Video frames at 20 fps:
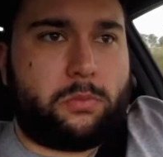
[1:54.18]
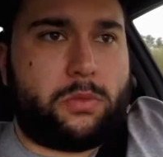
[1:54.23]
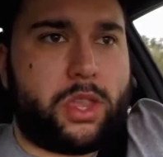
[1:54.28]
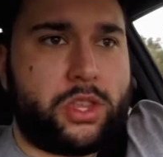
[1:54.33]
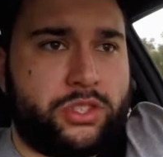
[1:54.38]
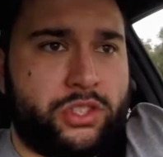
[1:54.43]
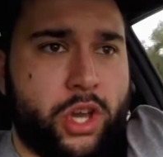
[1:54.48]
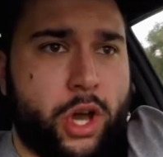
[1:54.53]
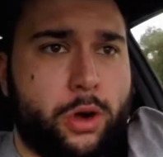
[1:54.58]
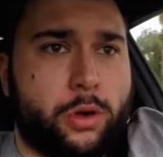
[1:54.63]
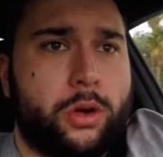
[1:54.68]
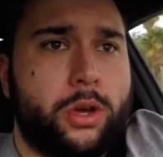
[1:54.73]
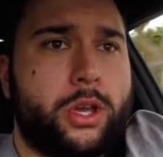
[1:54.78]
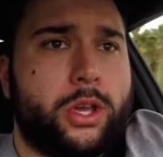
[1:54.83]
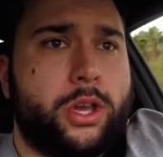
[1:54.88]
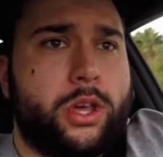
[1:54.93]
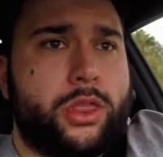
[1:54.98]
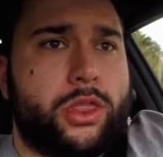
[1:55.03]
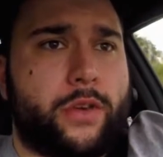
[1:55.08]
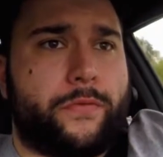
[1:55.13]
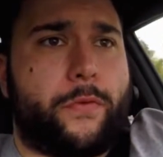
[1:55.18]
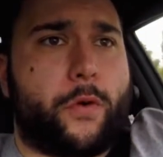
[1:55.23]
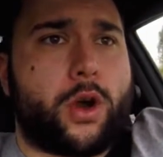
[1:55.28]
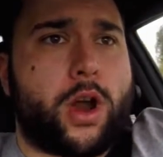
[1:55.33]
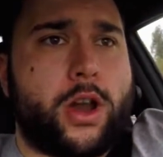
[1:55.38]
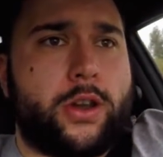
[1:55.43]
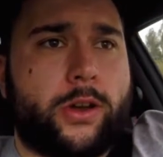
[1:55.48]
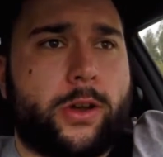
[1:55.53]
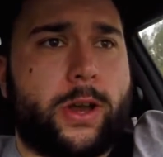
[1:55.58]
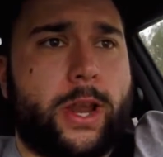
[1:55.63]
So the
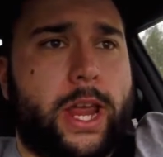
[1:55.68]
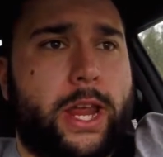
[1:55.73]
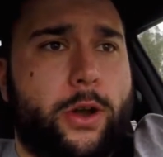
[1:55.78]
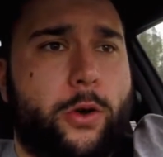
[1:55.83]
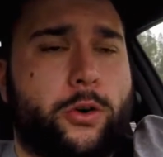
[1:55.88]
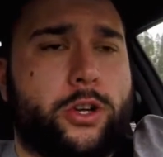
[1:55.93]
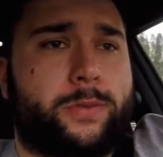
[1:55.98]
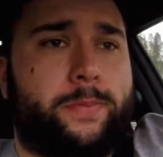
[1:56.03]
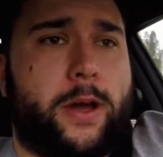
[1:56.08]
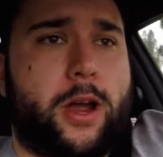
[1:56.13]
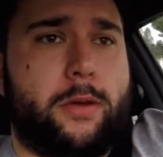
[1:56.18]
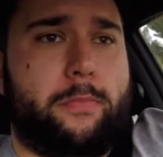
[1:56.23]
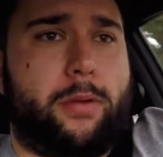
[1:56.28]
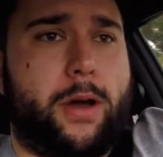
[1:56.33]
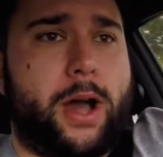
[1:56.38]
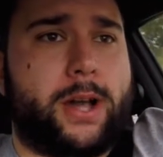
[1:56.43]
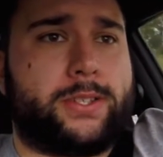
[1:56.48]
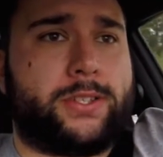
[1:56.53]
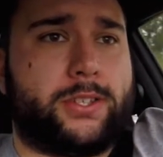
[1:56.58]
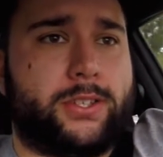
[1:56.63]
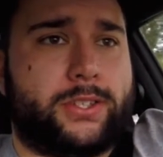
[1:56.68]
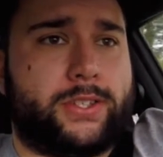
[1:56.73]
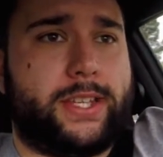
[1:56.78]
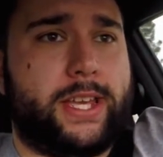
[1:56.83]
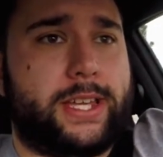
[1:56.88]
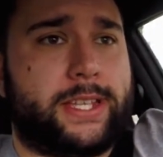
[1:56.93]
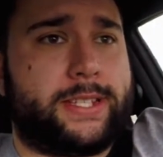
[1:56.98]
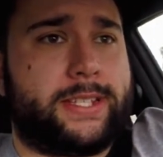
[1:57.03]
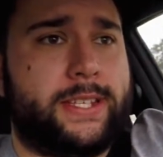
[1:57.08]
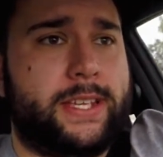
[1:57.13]
408 horsepower Boxer
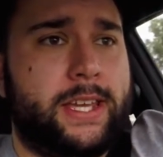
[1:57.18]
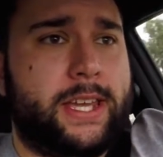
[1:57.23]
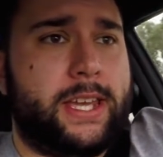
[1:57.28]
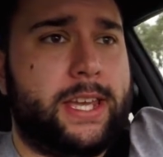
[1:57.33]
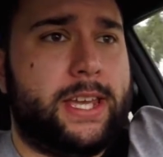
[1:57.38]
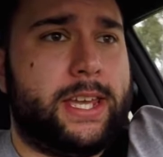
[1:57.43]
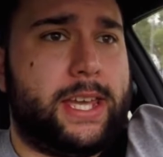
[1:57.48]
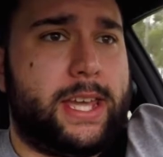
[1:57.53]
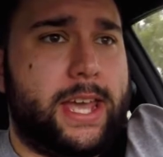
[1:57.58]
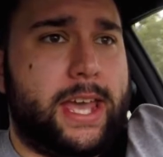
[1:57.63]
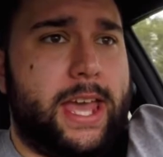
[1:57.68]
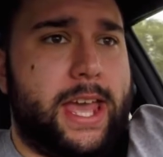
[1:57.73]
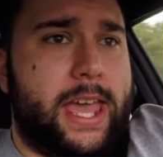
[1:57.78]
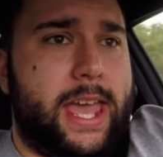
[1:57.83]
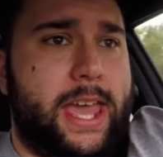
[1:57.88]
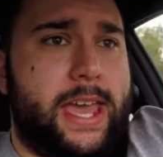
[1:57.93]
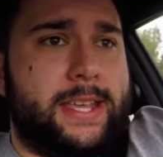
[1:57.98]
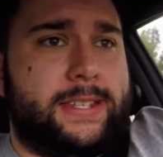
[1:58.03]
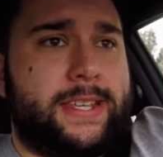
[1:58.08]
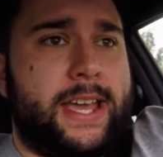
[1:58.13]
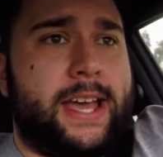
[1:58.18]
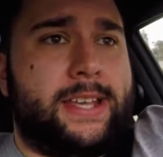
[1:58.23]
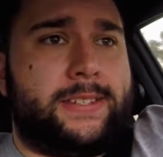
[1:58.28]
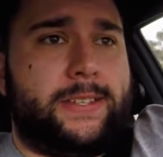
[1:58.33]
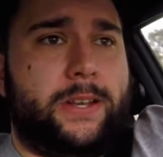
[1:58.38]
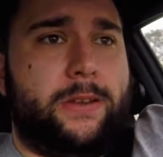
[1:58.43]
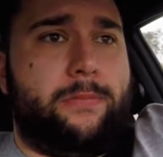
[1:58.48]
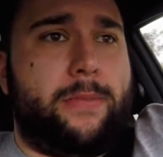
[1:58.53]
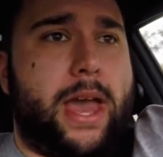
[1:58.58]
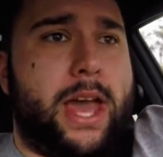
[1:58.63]
6 is, as
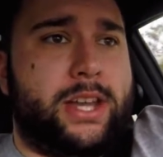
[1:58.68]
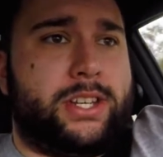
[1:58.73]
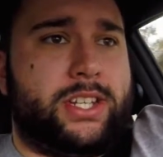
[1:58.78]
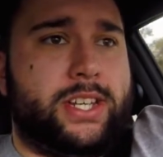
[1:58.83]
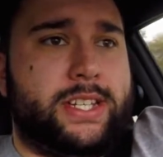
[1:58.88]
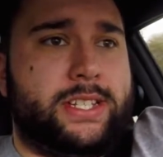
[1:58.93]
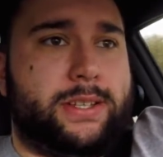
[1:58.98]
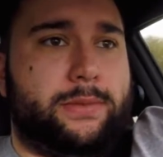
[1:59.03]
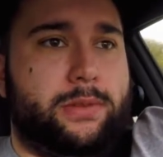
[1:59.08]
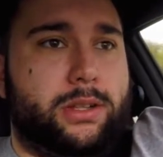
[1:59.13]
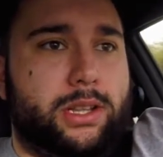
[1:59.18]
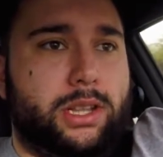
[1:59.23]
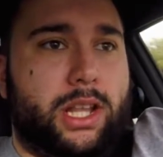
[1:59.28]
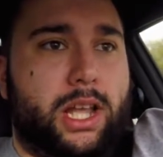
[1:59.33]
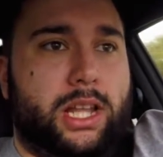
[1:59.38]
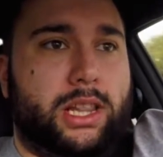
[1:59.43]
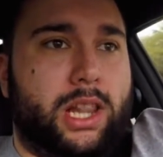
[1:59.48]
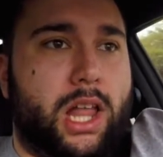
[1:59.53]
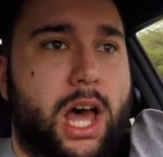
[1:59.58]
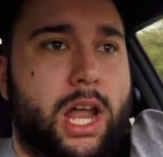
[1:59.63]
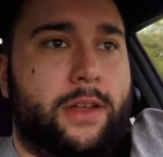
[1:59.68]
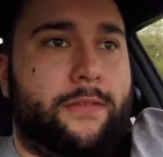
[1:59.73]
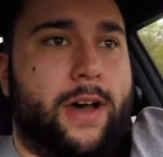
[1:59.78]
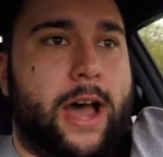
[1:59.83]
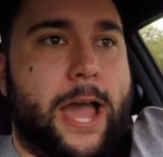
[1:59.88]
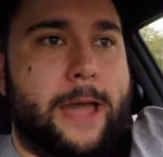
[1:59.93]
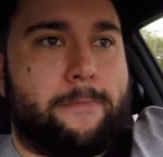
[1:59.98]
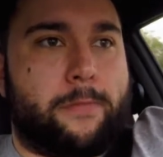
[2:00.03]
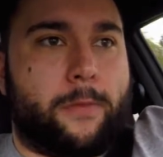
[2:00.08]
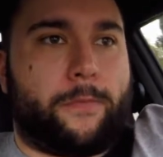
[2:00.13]
you'd imagine, is a lot of
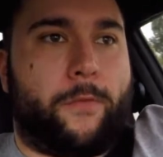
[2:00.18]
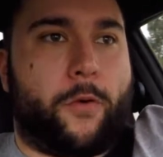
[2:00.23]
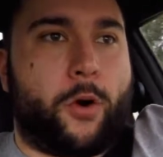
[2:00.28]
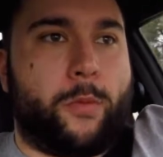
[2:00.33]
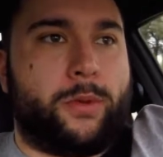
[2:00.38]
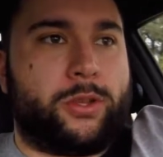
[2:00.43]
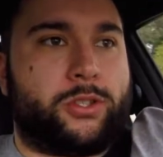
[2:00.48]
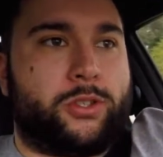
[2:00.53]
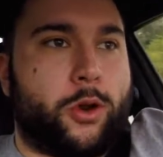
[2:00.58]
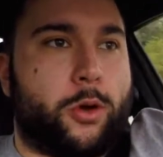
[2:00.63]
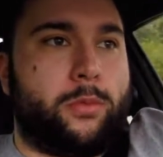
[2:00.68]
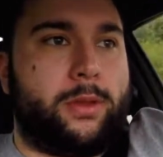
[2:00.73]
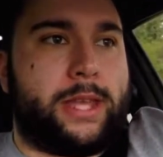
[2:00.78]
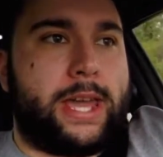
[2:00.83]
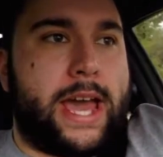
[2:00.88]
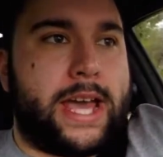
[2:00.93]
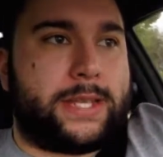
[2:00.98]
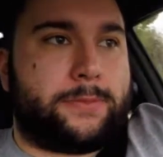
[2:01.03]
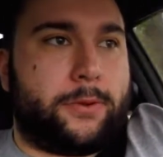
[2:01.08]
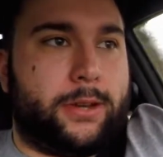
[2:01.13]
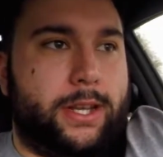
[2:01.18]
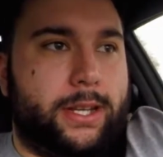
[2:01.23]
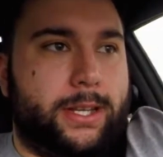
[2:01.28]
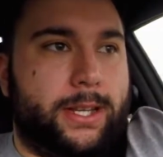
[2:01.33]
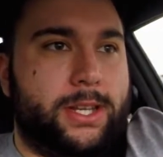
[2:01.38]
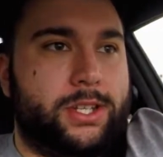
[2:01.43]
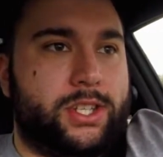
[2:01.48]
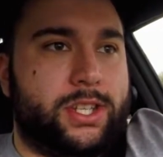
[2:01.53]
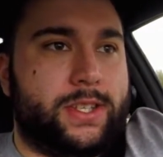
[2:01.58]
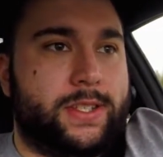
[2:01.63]
high-performance, normally aspirated
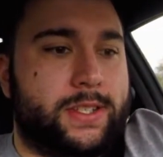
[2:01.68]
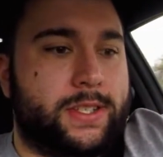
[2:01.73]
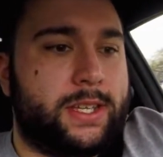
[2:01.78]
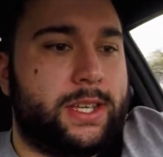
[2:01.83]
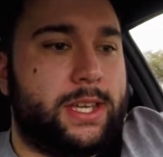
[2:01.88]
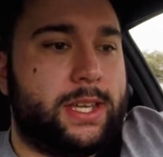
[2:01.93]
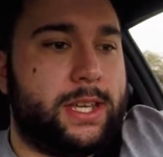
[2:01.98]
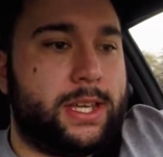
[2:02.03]
engines.